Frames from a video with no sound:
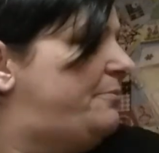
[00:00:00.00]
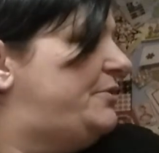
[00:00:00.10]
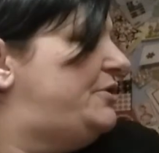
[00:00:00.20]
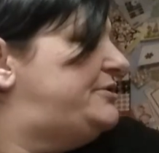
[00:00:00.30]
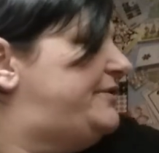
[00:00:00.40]

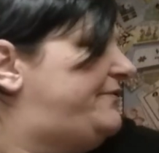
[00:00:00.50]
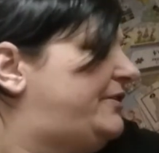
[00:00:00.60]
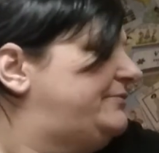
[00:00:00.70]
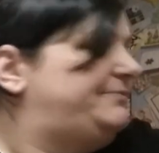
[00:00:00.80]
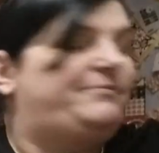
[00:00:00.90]

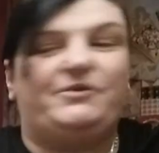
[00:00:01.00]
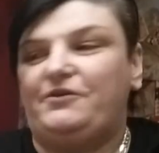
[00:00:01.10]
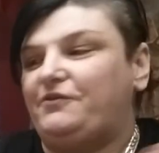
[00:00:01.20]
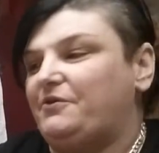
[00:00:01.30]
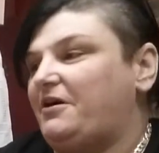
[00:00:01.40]
Beautiful,
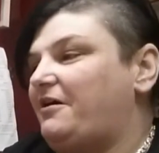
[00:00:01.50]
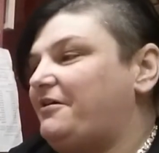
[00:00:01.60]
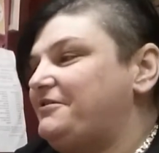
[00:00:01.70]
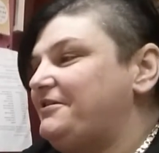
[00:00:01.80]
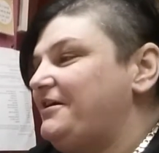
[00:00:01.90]
beautiful
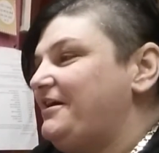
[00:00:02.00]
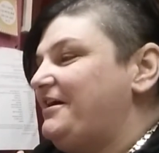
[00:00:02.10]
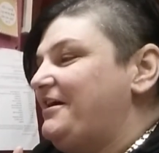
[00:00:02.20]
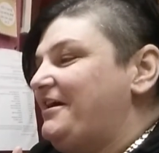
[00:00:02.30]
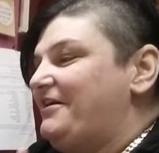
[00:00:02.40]
card.
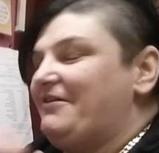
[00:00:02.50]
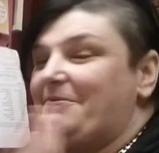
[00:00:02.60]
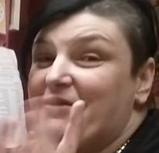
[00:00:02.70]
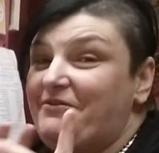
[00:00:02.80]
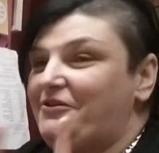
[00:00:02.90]

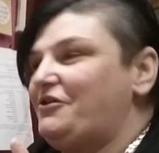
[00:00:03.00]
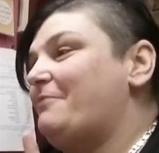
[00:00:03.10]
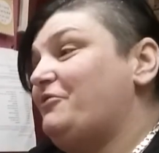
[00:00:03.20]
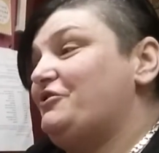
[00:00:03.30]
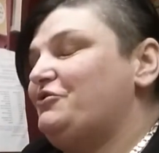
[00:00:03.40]
I'm then going to
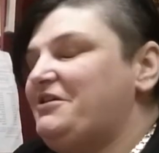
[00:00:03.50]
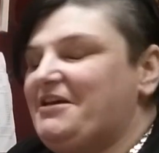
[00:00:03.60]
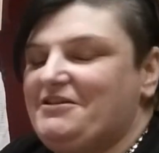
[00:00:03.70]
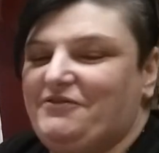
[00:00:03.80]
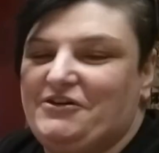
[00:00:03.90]
I'm going to show you
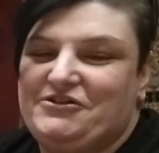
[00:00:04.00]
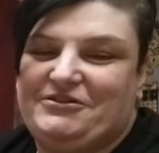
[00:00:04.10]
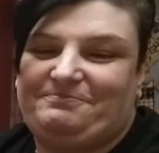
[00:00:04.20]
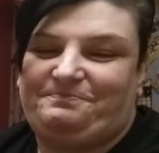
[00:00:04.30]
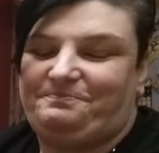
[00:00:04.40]
this first.